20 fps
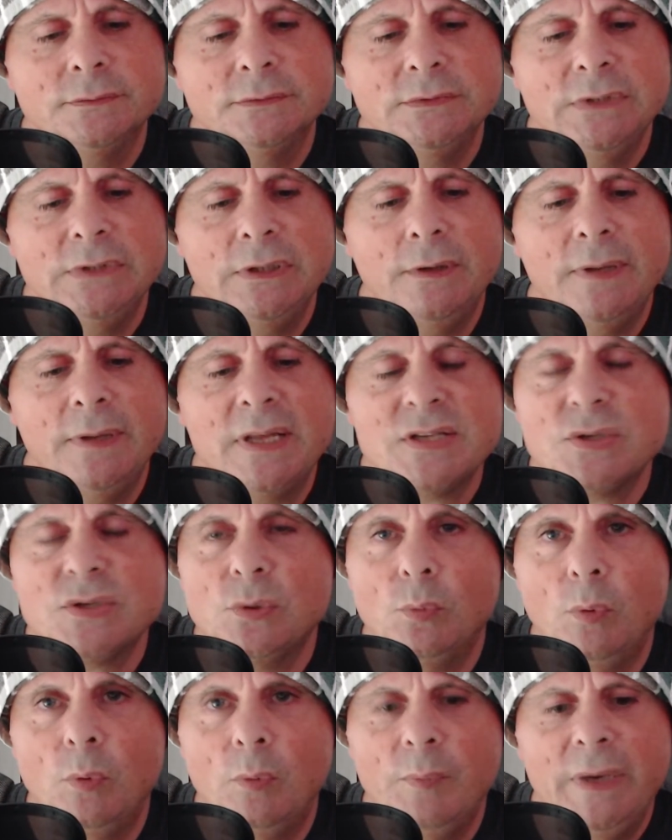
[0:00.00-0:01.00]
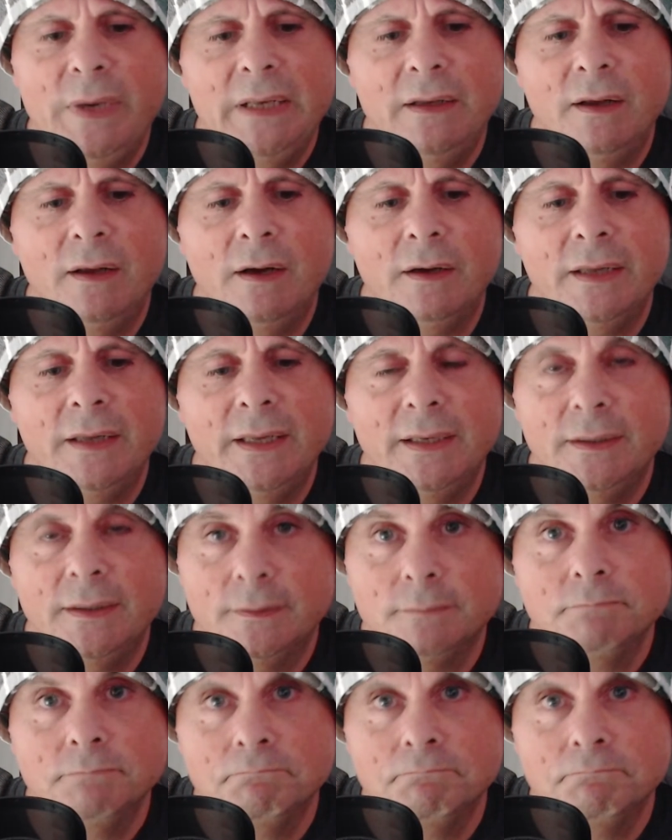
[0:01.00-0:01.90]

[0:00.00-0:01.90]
You know, that's the one where Larkin